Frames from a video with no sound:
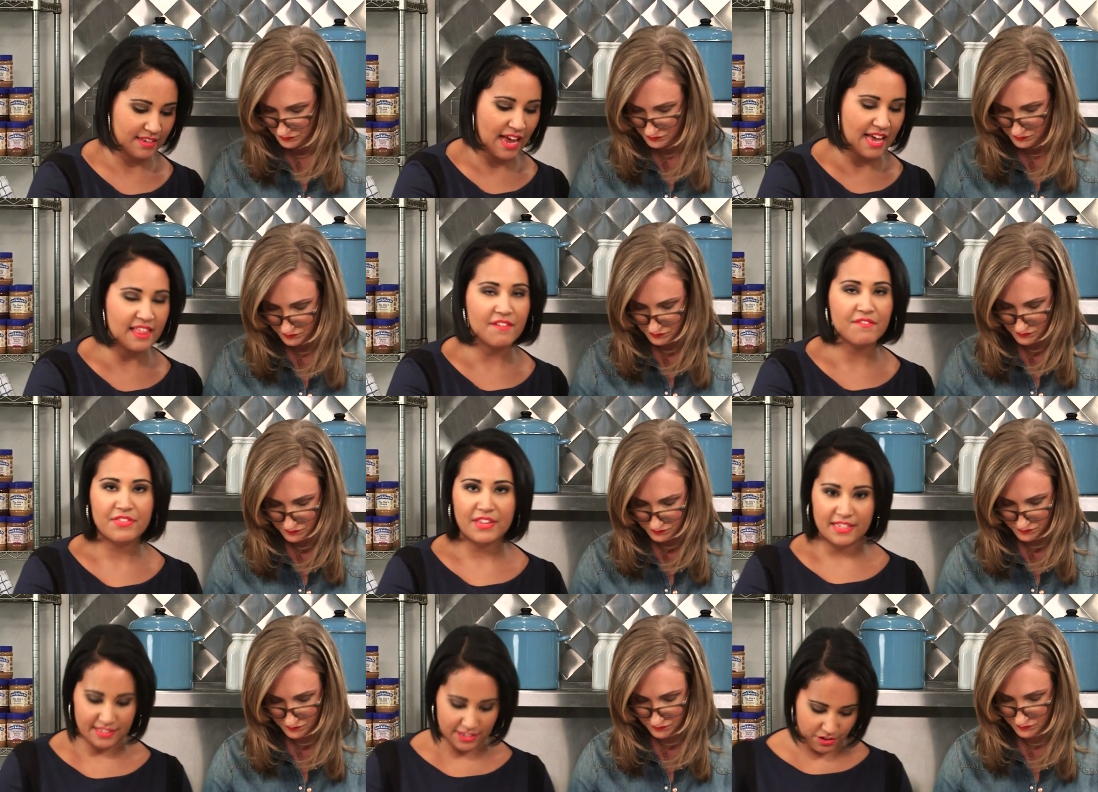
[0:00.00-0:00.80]
Speaker 1: I love
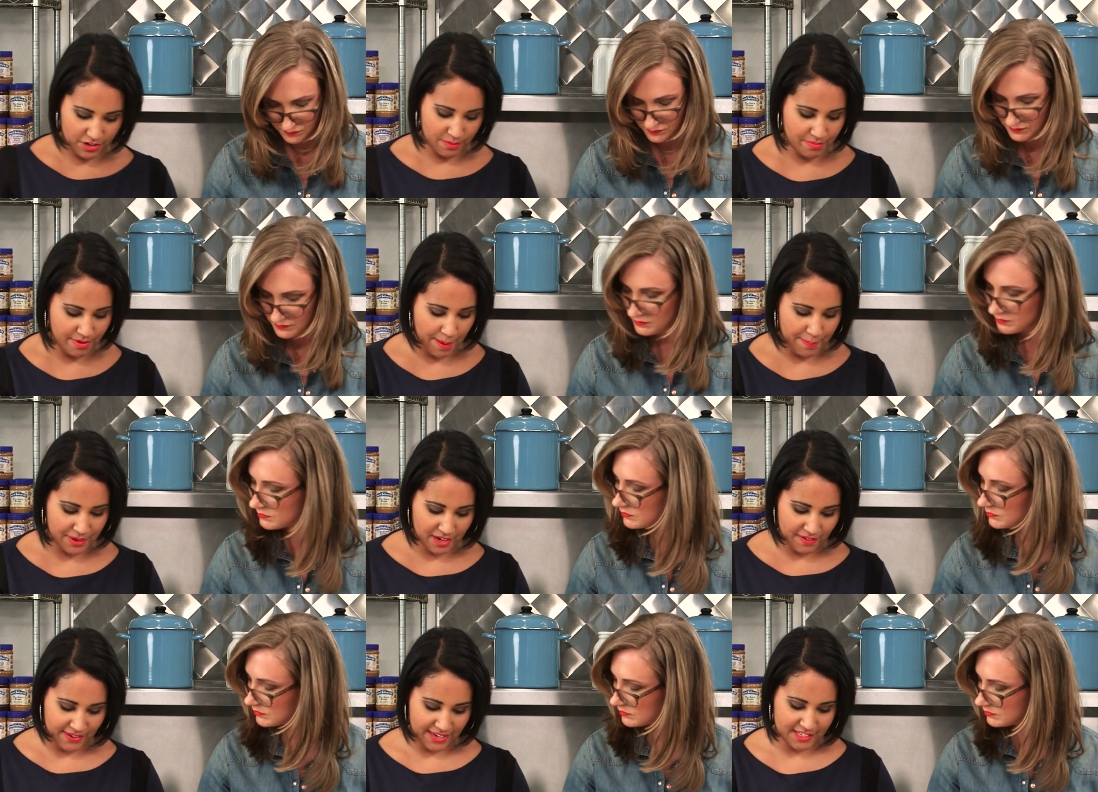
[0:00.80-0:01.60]
things that you can prep
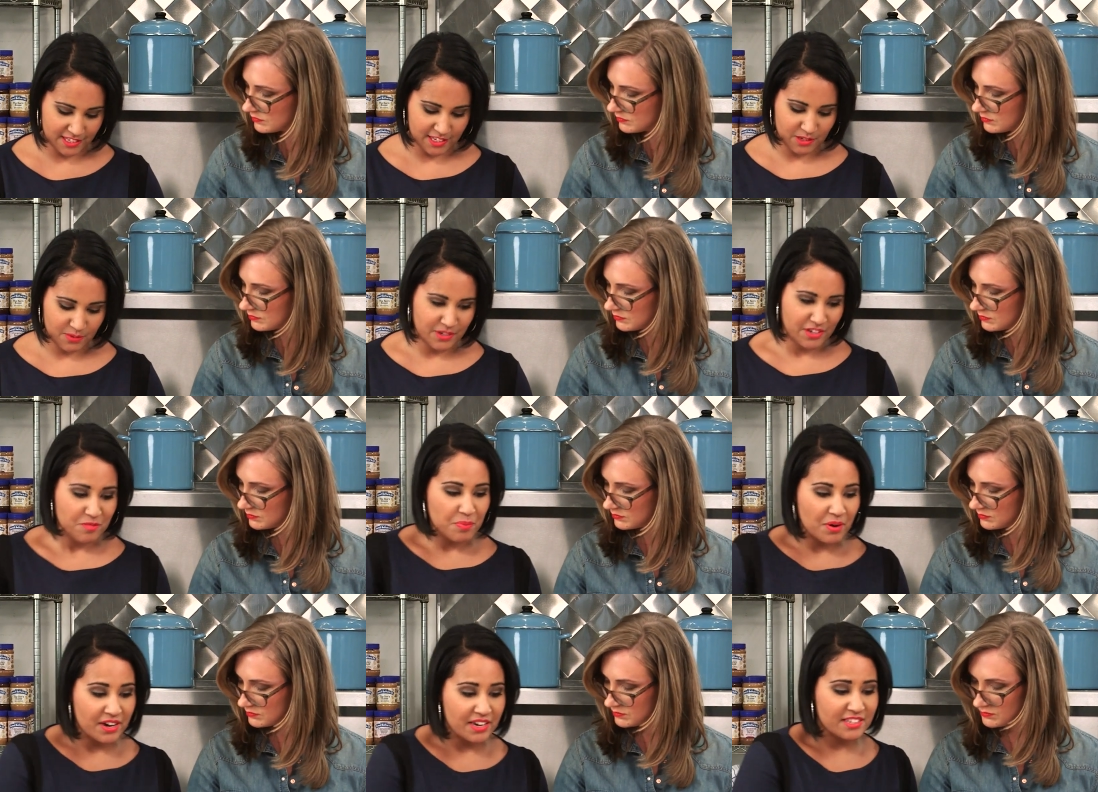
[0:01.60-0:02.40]
in advance because when you
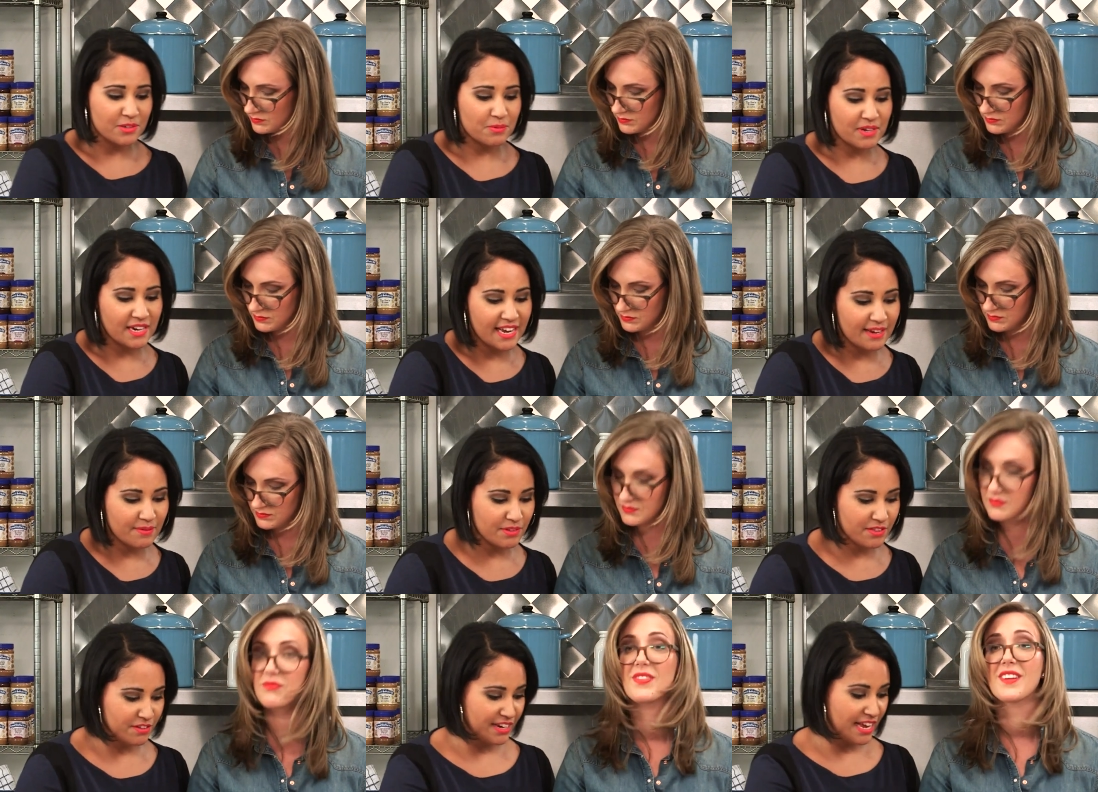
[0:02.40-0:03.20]
have parties, you want to hang
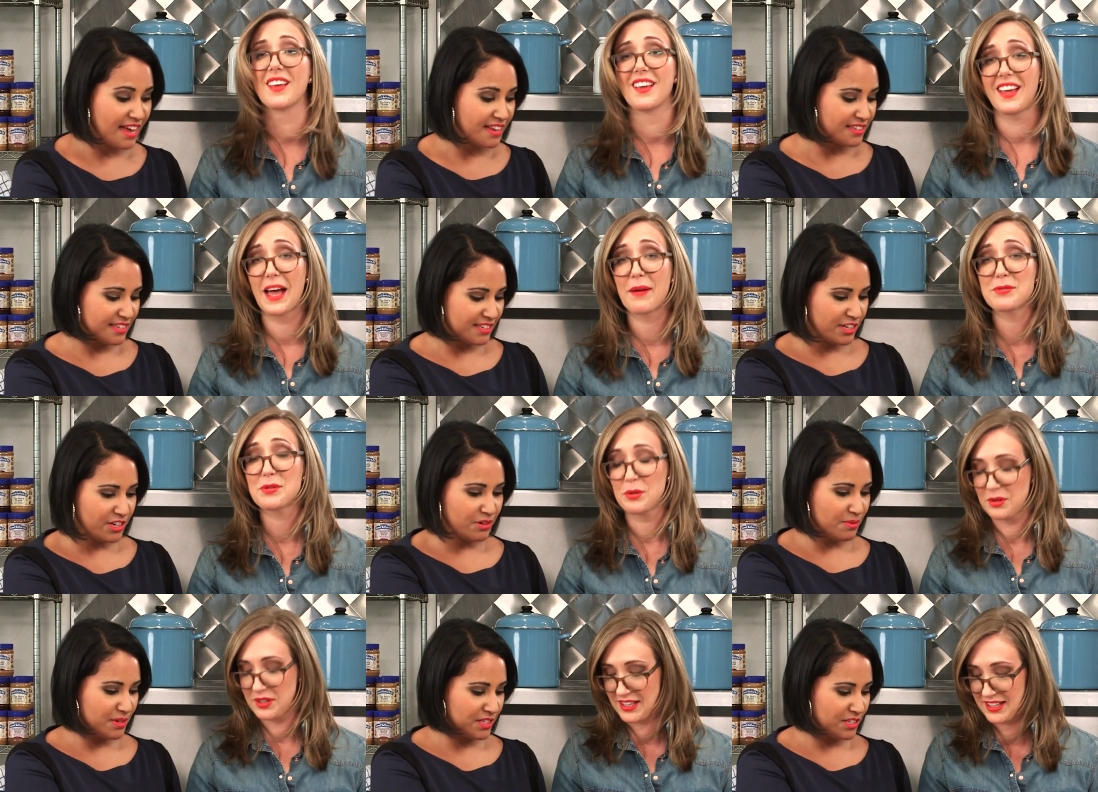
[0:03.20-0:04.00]
with your guests.
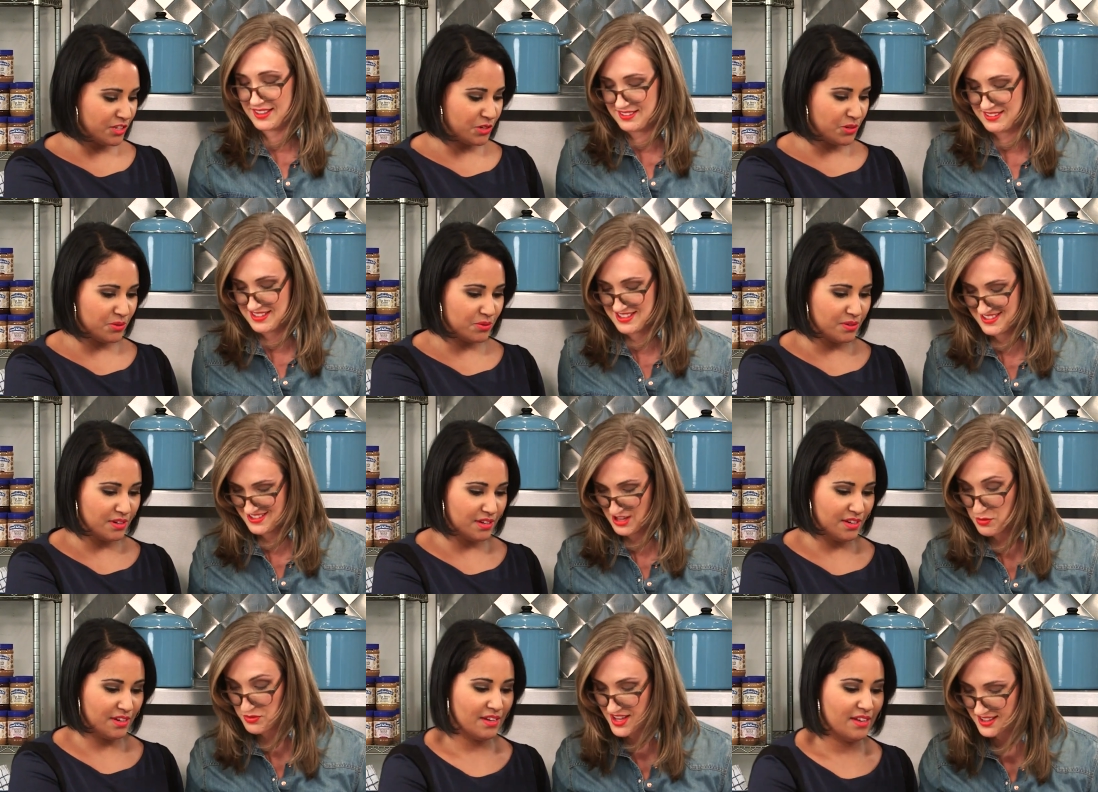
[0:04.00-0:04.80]
Speaker 2: Absolutely. You don't want
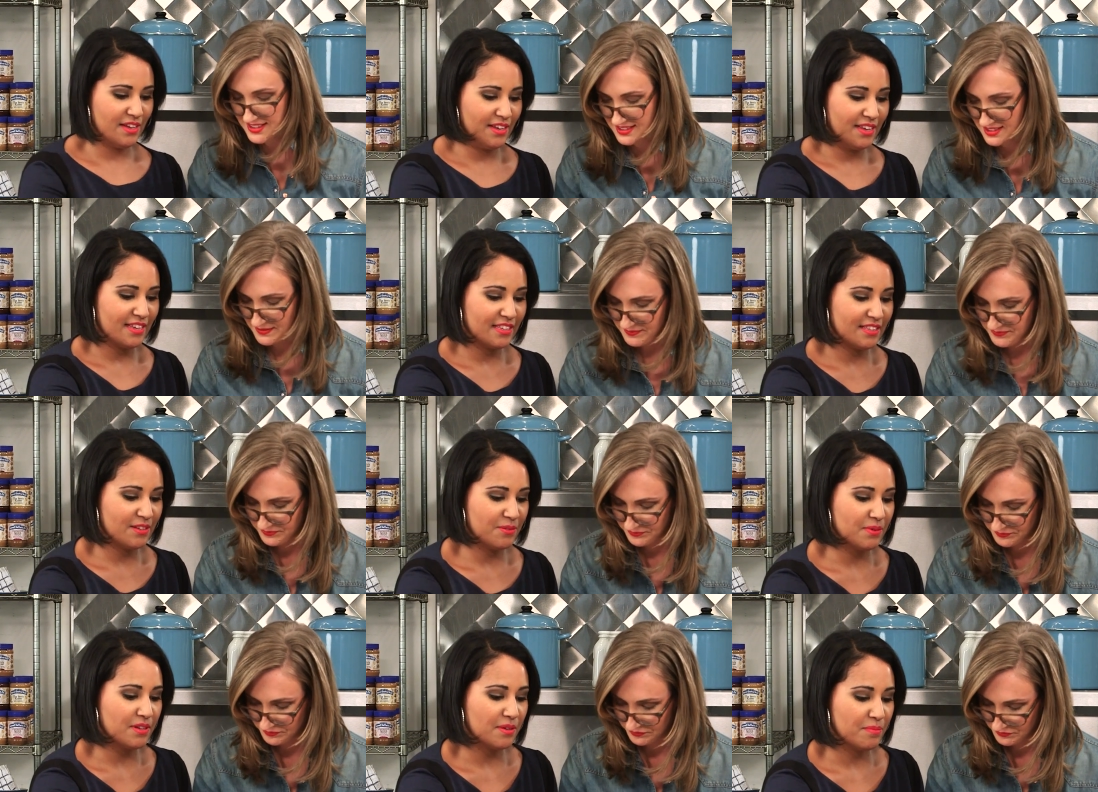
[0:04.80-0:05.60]
to. Oh, thanks.
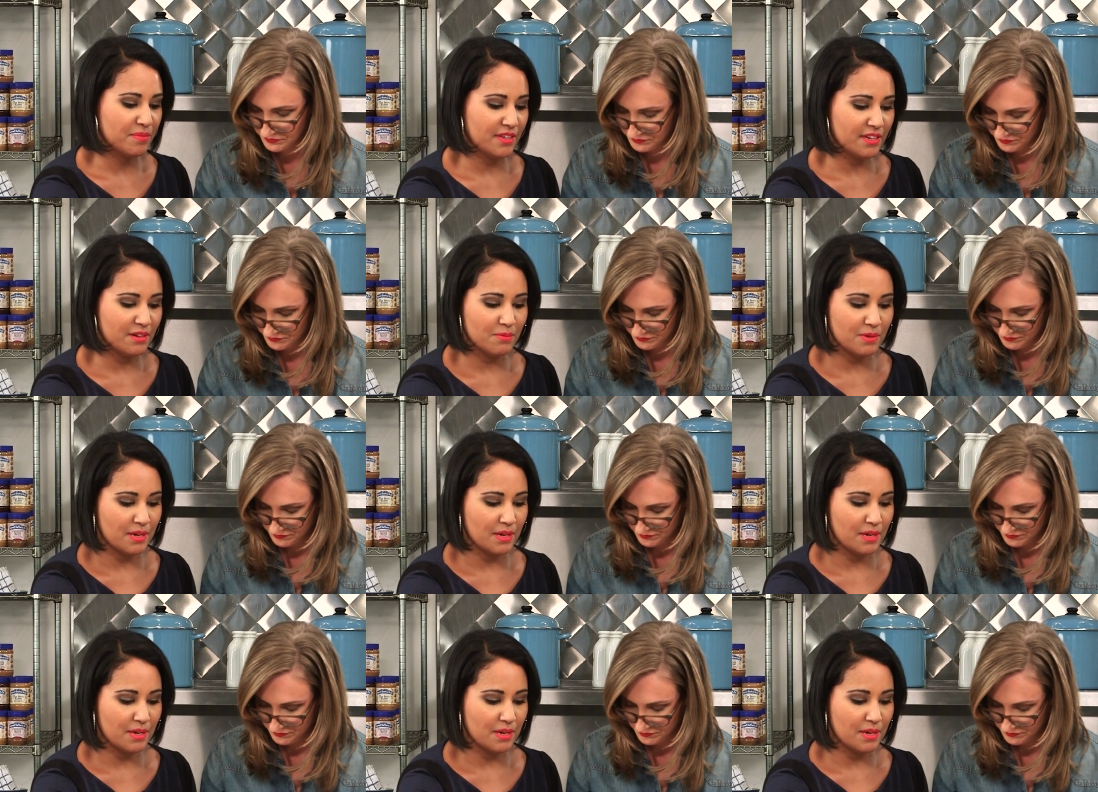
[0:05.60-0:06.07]
Speaker 1: You don't